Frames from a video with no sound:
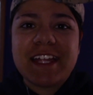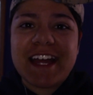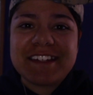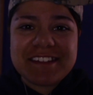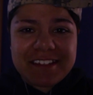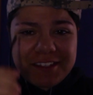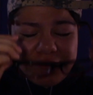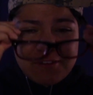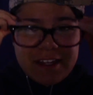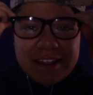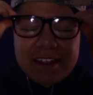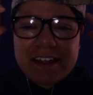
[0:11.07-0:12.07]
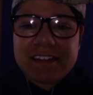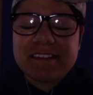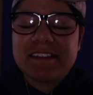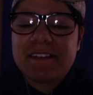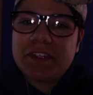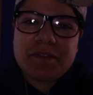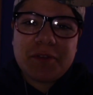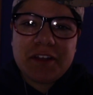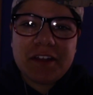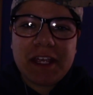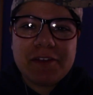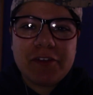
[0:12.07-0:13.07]
that's cute I guess. Just
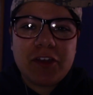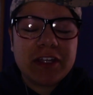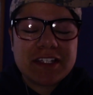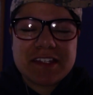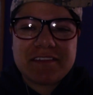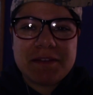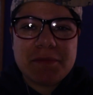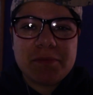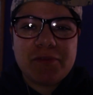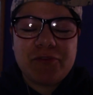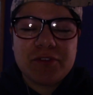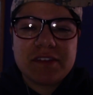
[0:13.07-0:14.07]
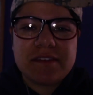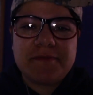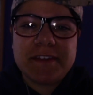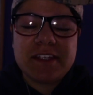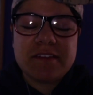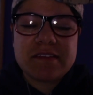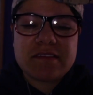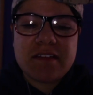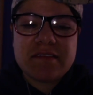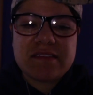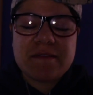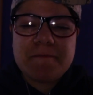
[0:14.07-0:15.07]
wanted to give a quick disclaimer before this video
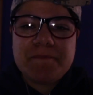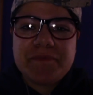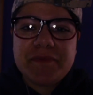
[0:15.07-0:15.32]
starts.